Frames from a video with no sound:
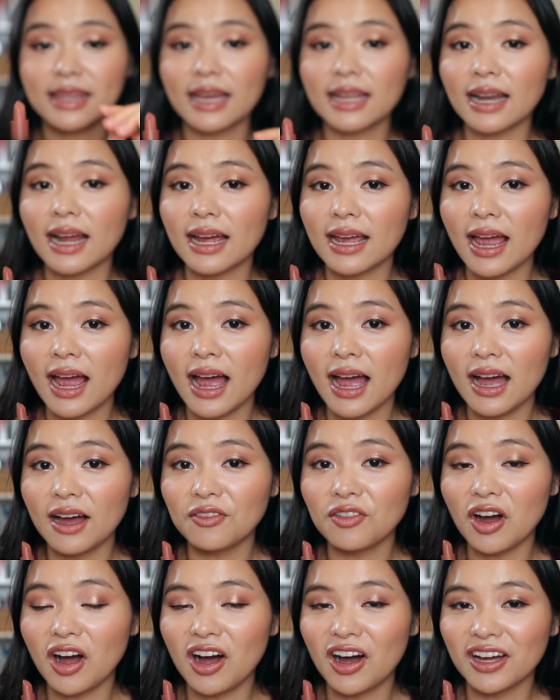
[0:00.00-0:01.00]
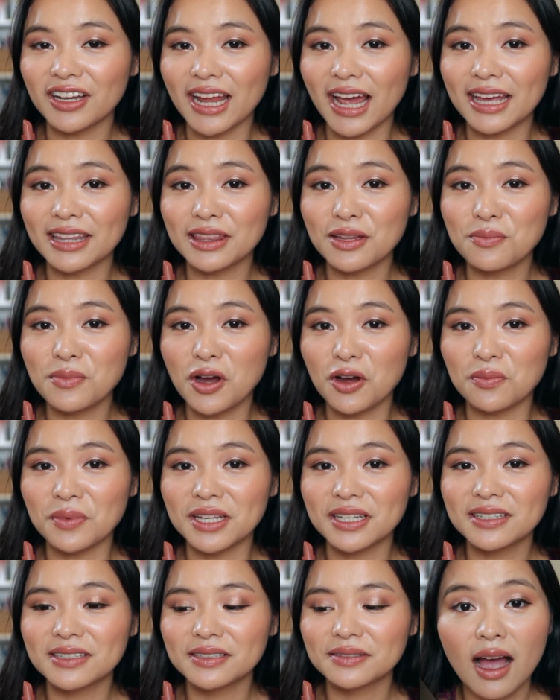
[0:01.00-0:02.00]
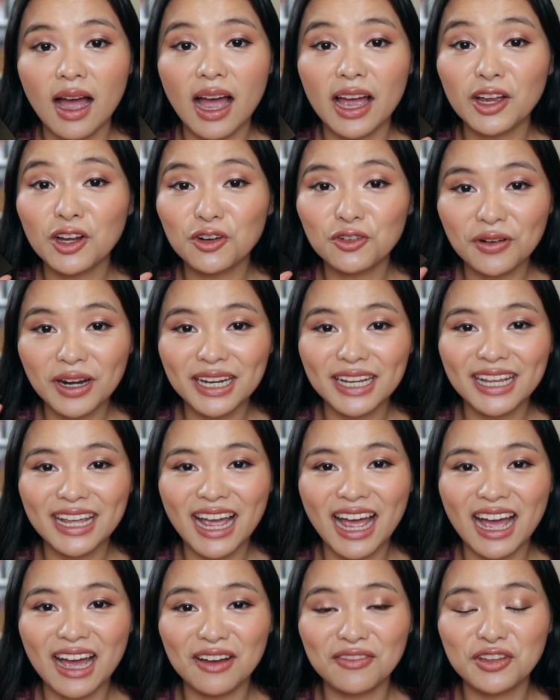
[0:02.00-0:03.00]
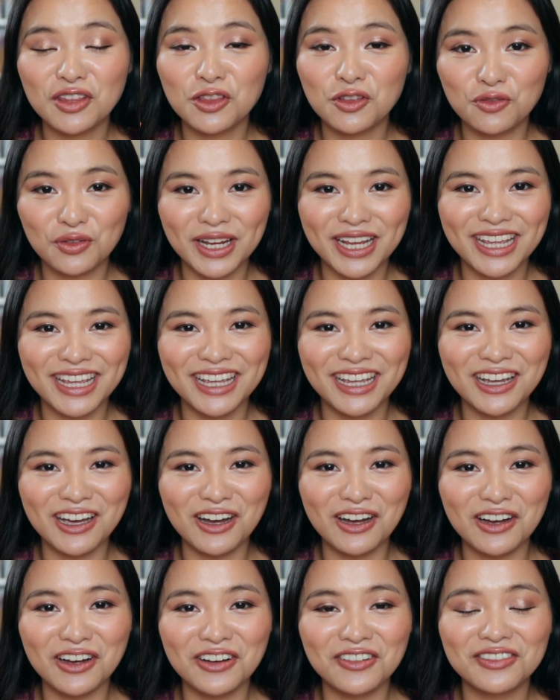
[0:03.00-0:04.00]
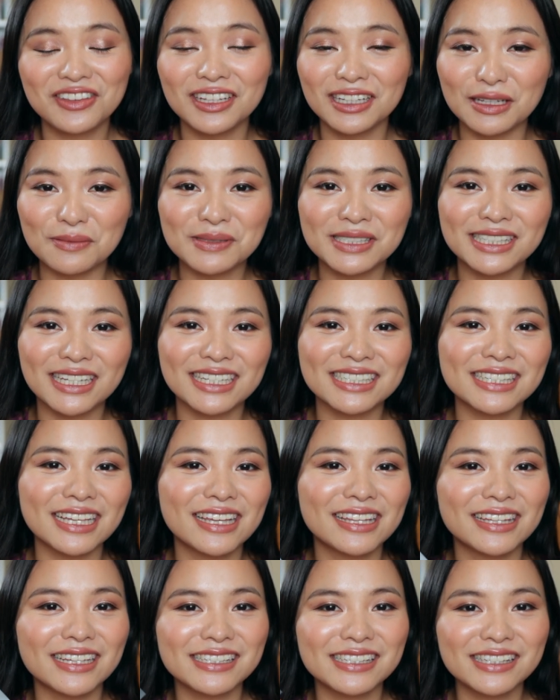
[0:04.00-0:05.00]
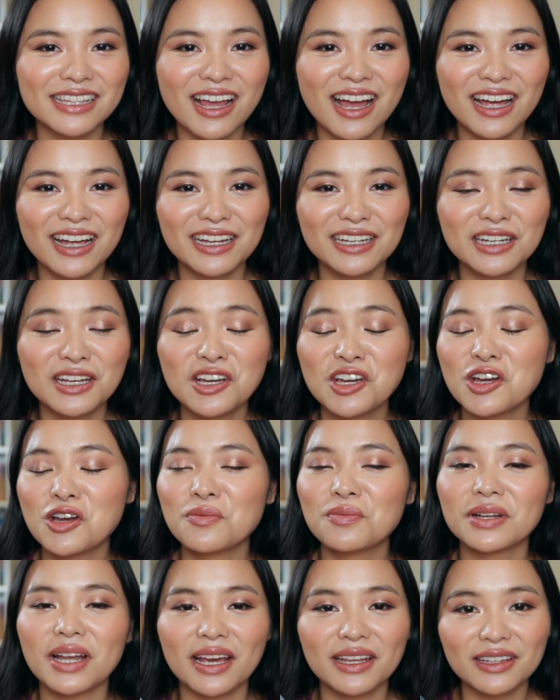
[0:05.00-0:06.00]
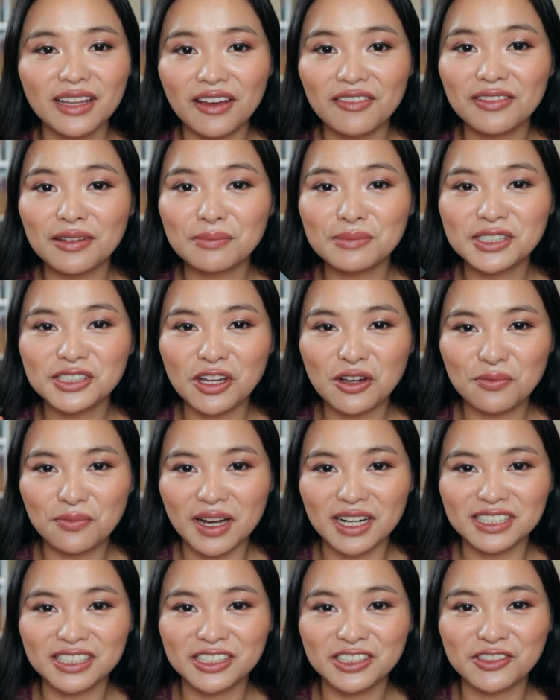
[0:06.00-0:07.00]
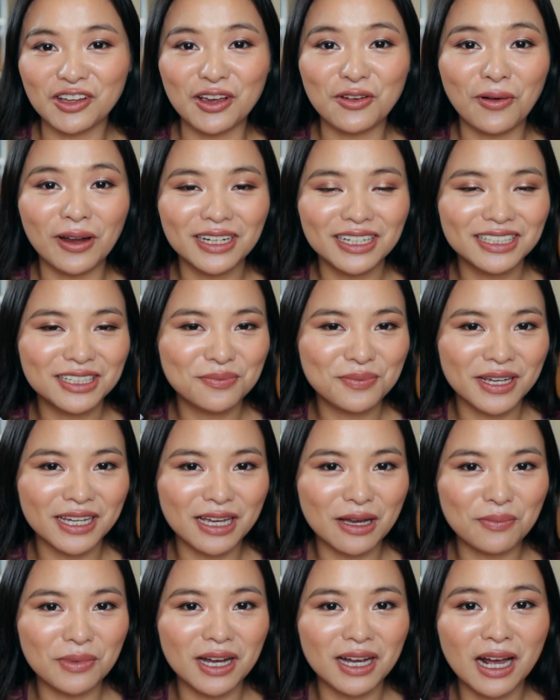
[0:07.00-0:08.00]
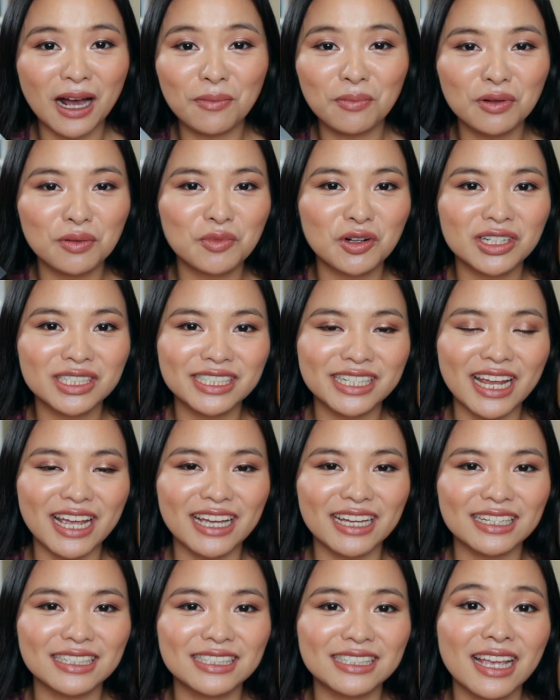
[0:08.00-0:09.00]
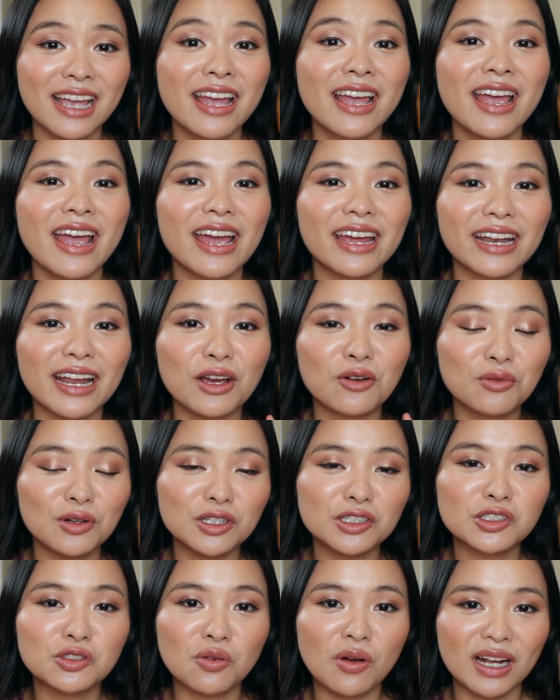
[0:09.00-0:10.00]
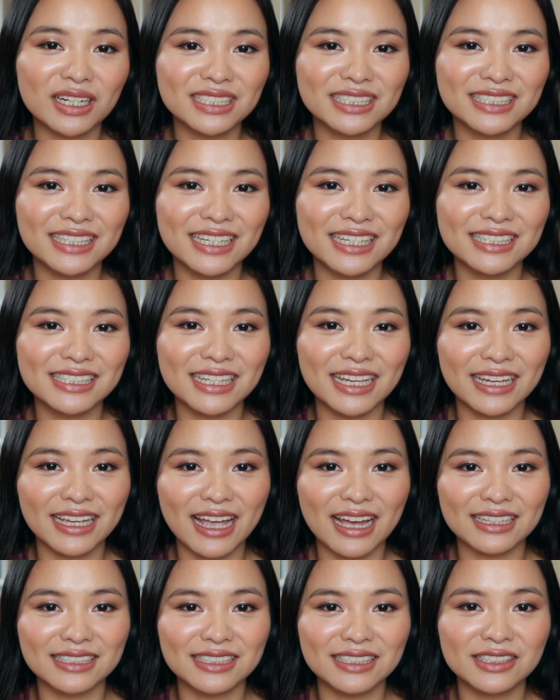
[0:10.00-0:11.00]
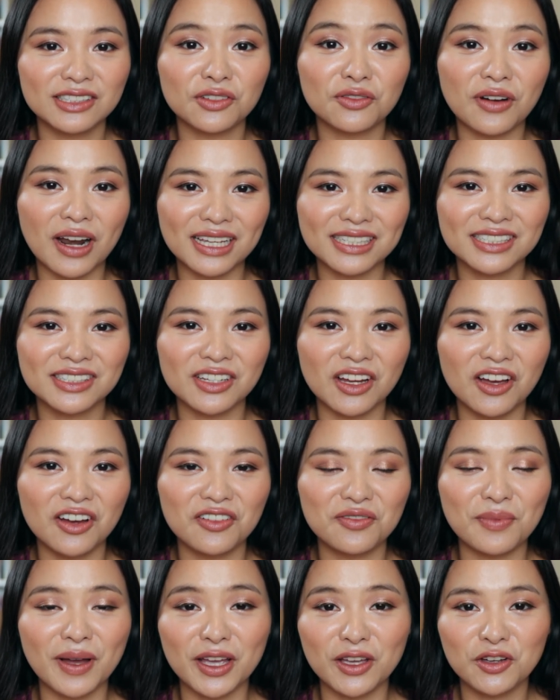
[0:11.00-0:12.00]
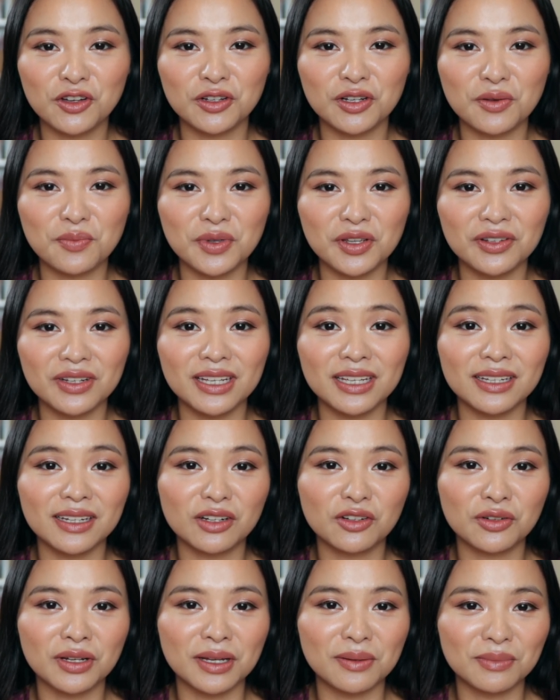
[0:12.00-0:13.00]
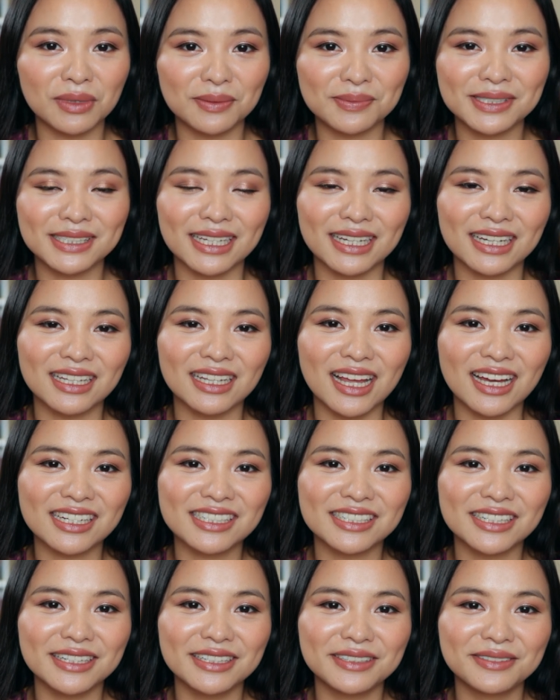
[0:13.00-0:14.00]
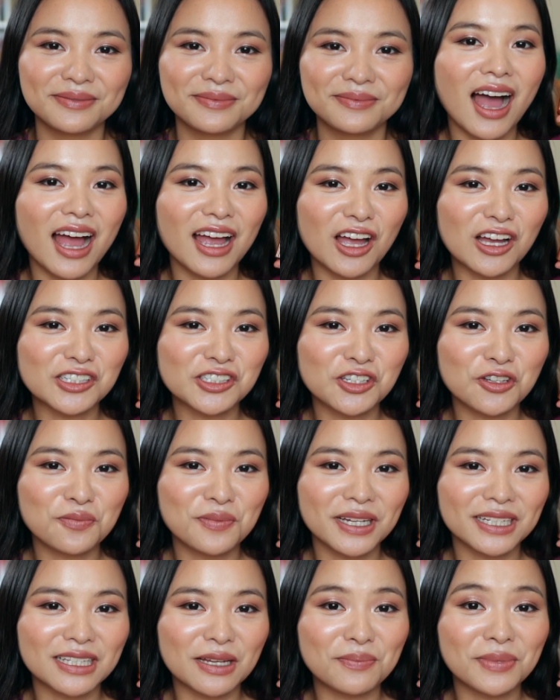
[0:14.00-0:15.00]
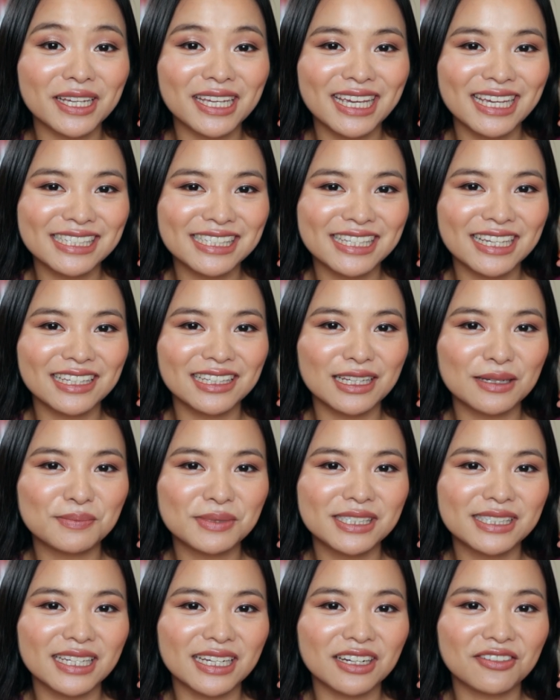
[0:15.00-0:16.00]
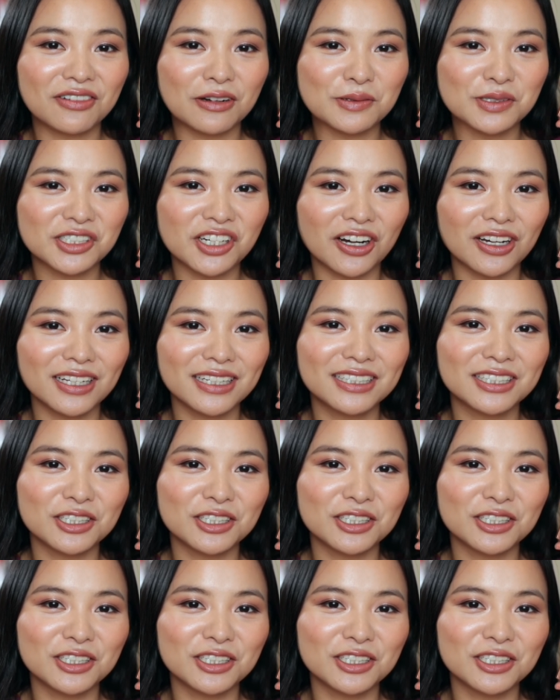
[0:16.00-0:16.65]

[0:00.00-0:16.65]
that I have on at the moment. I already have 3 of the lipsticks in this line, but I love them so much, so I wanted to pick up a couple more shades, and I will swatch these against the rest of my Huda Beauty cream lipstick collection. I also picked up a kissing lipstick from Charlotte